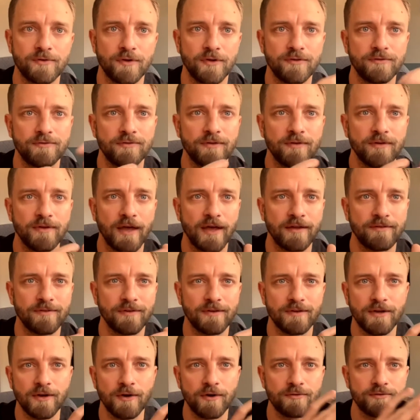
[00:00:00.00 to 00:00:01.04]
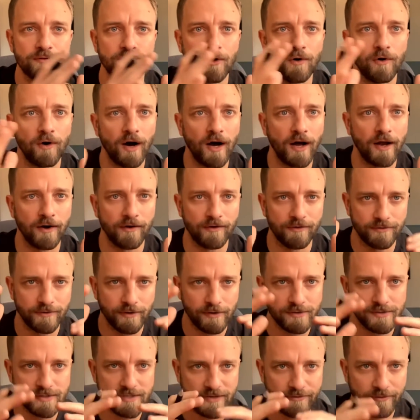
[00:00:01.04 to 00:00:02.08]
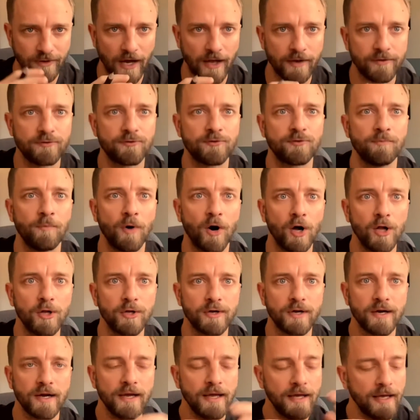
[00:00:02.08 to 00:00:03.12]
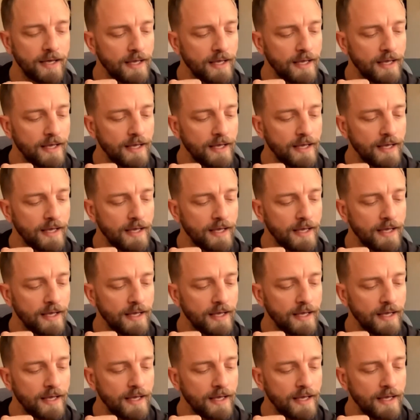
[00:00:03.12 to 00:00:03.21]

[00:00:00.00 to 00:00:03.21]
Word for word: as, as the years go on, our incisions have gotten smaller,